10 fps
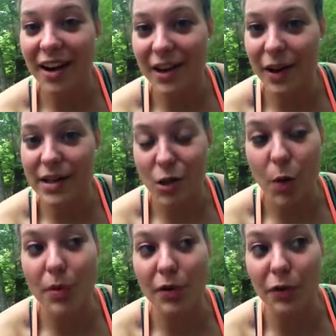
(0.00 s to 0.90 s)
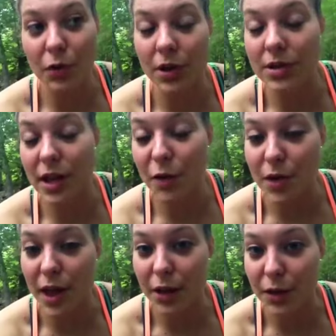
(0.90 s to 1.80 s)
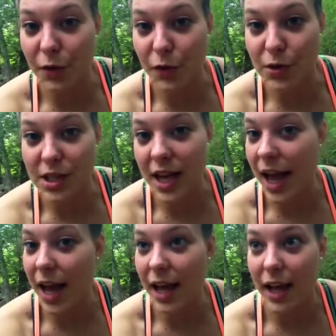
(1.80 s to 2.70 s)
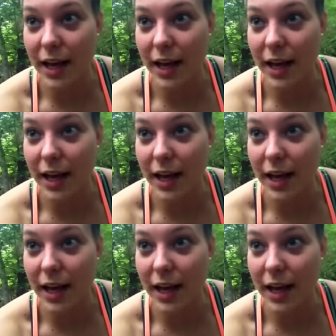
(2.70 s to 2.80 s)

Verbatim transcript: right, you guys, I hope you're fueling yourself with healthy food today,